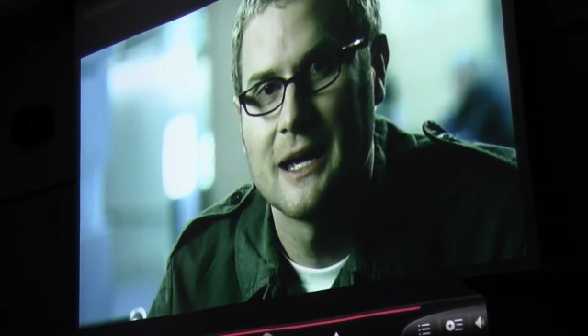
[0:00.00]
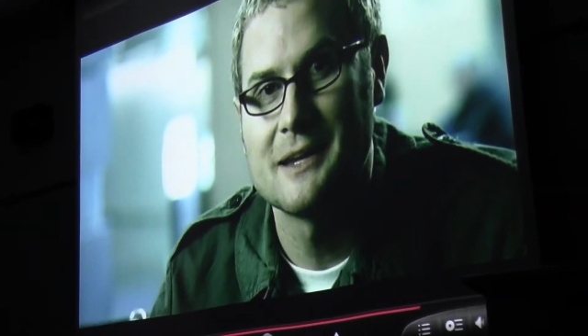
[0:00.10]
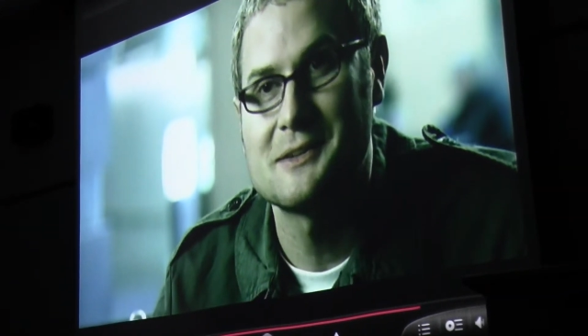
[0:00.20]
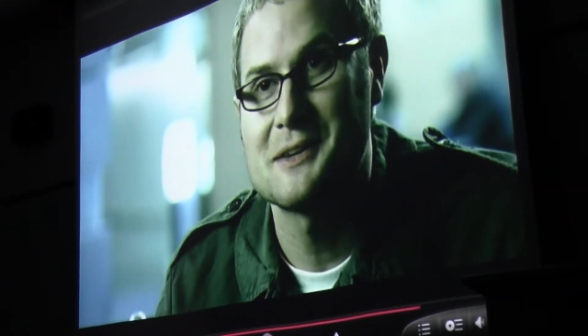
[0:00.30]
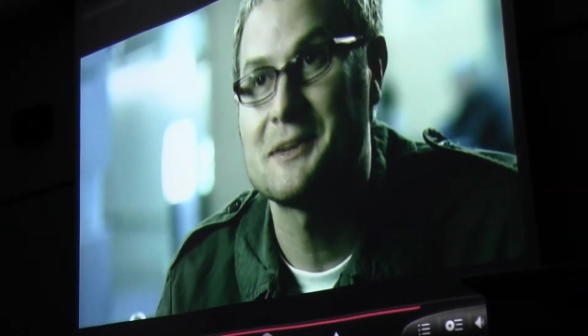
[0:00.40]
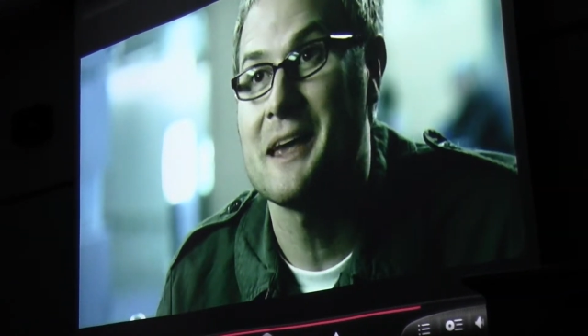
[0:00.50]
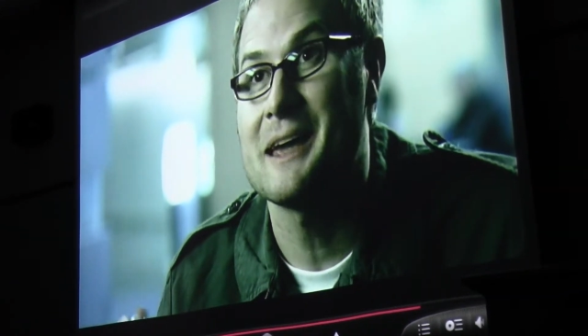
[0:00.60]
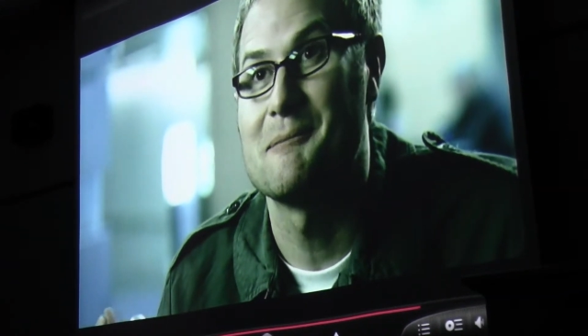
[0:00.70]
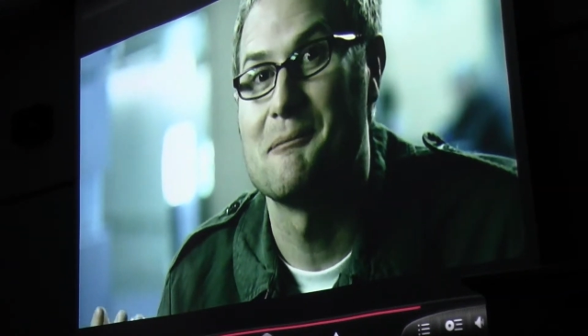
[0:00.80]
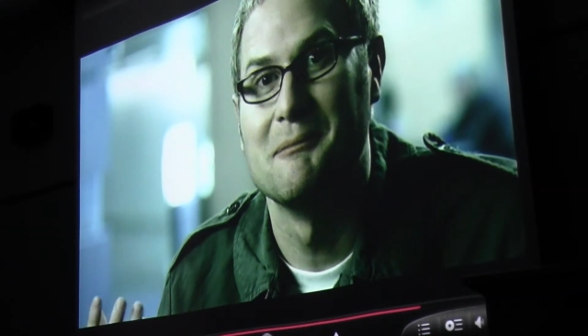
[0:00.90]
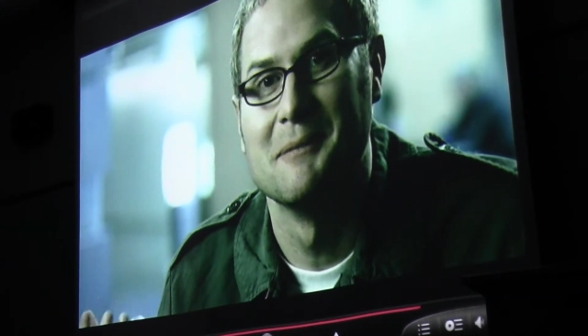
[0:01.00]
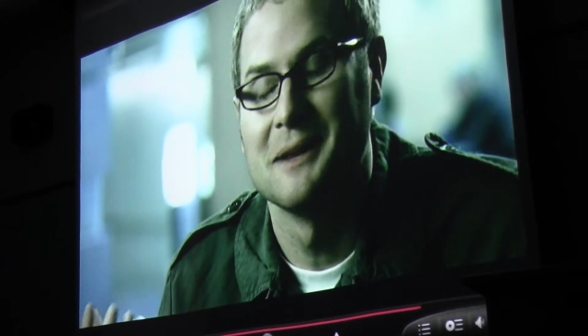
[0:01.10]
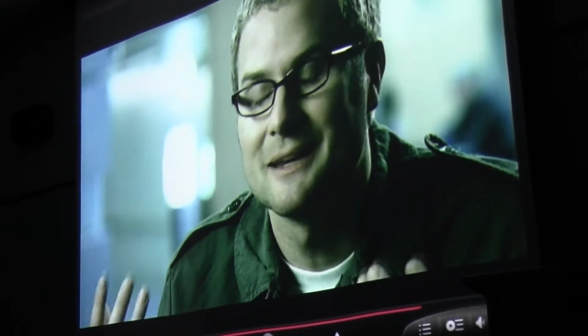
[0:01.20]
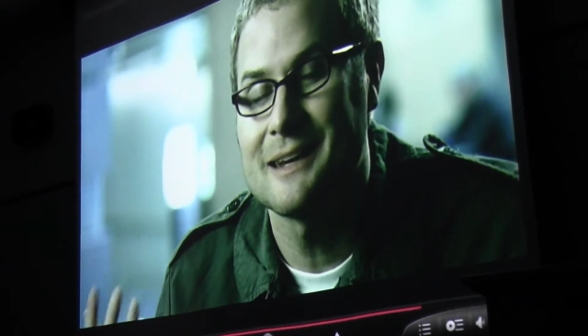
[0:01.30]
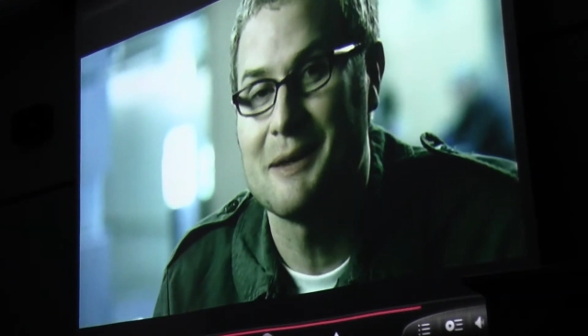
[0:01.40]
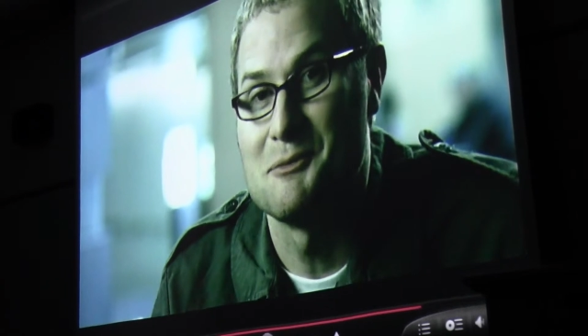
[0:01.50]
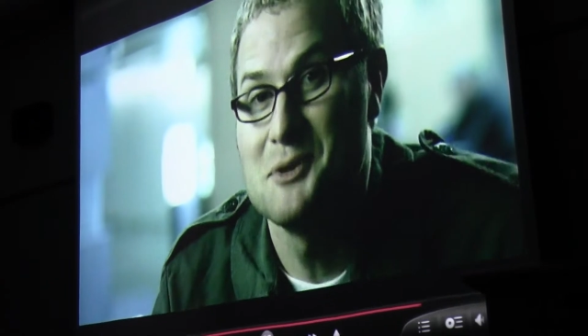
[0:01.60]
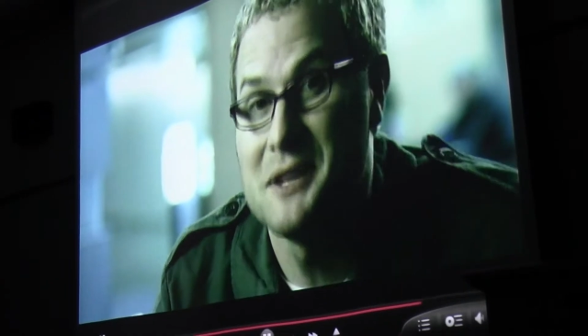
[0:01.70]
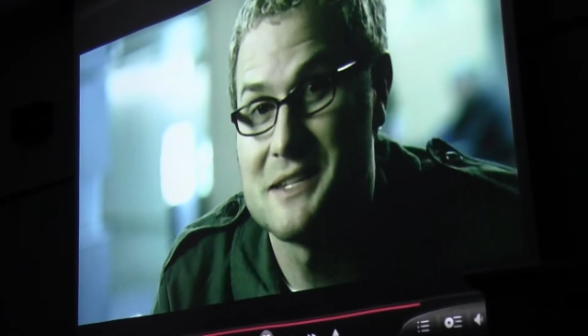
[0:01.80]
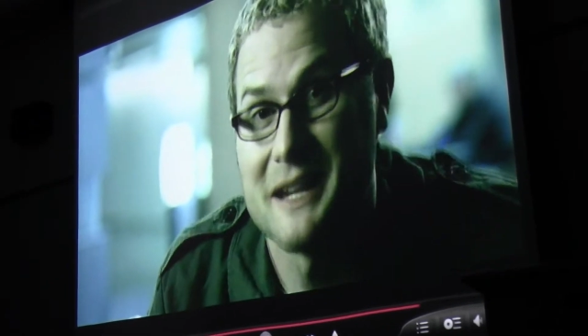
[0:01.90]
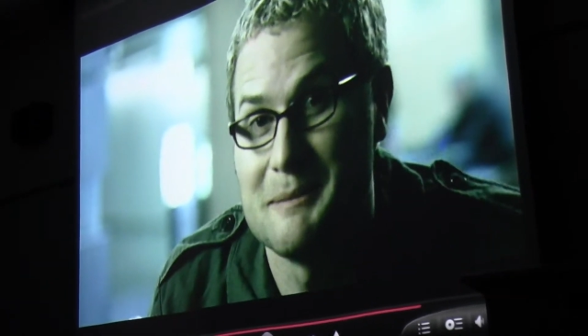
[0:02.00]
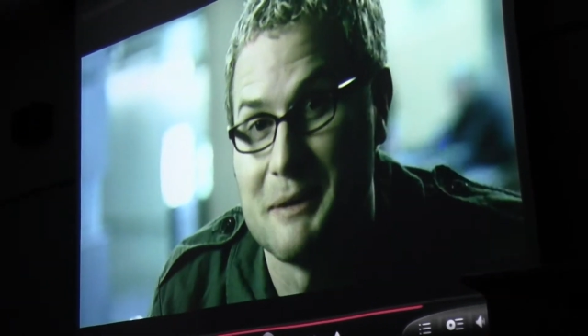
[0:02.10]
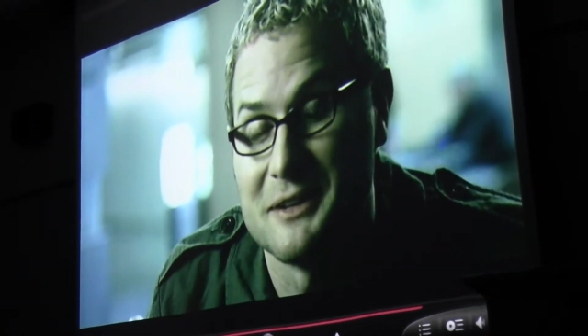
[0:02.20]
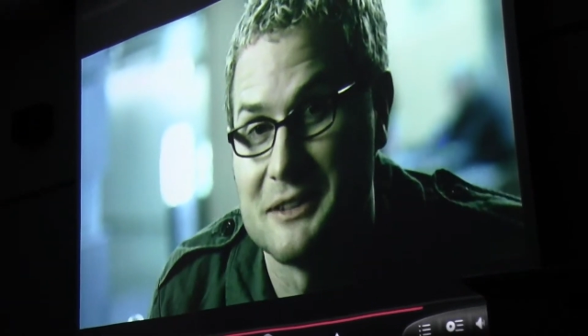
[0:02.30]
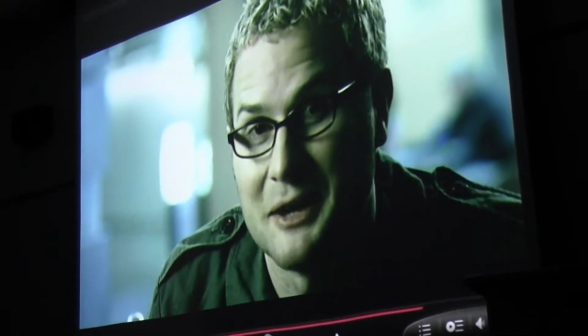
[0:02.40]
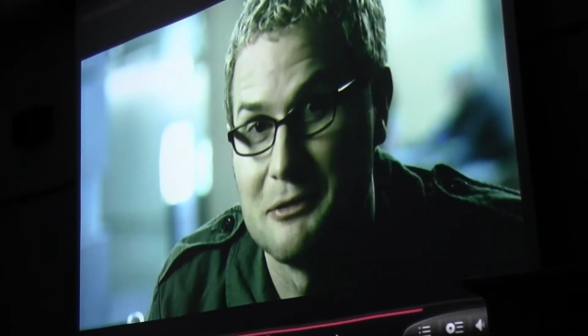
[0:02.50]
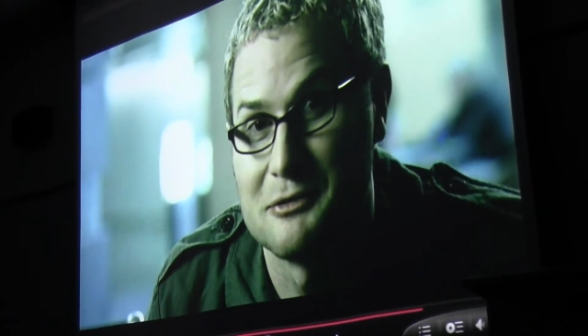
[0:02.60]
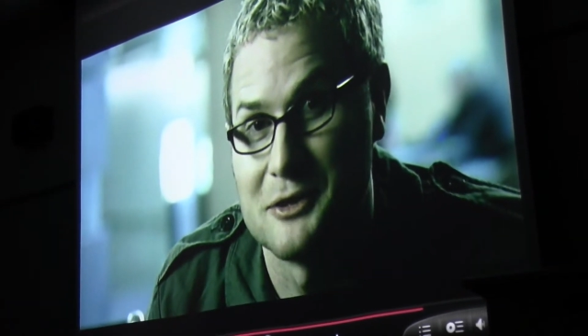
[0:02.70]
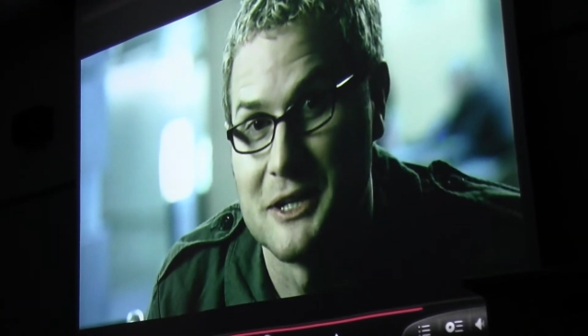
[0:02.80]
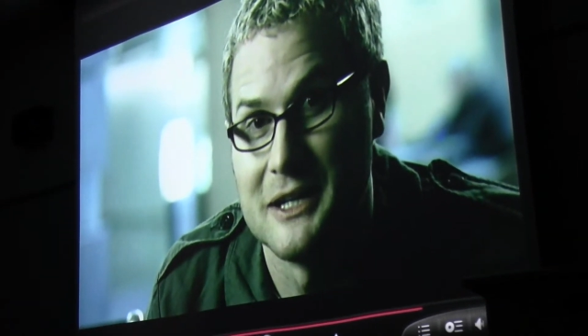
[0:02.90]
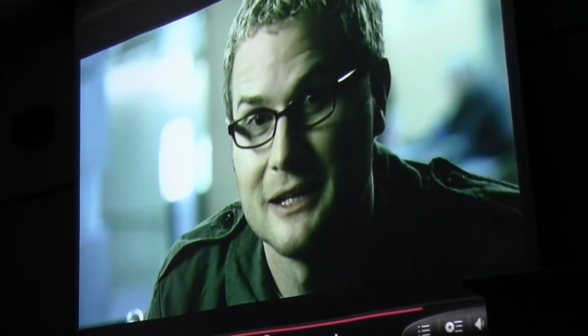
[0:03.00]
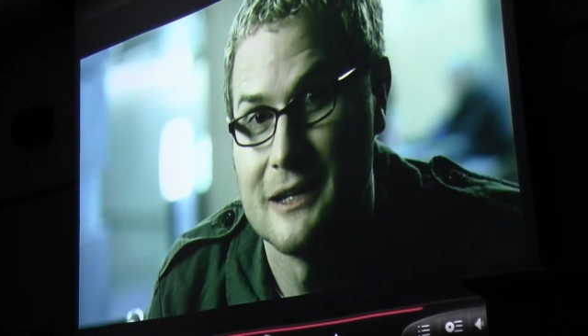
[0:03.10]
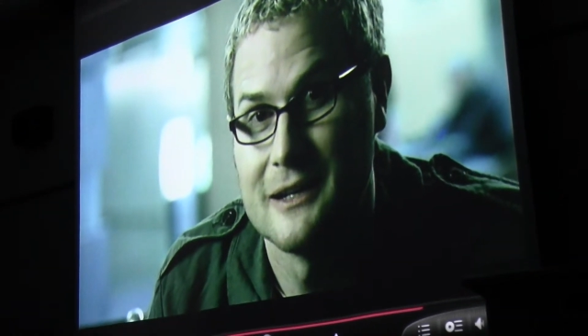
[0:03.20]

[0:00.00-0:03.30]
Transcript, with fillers: it's, it's like I'm it's like I'm really setting myself free.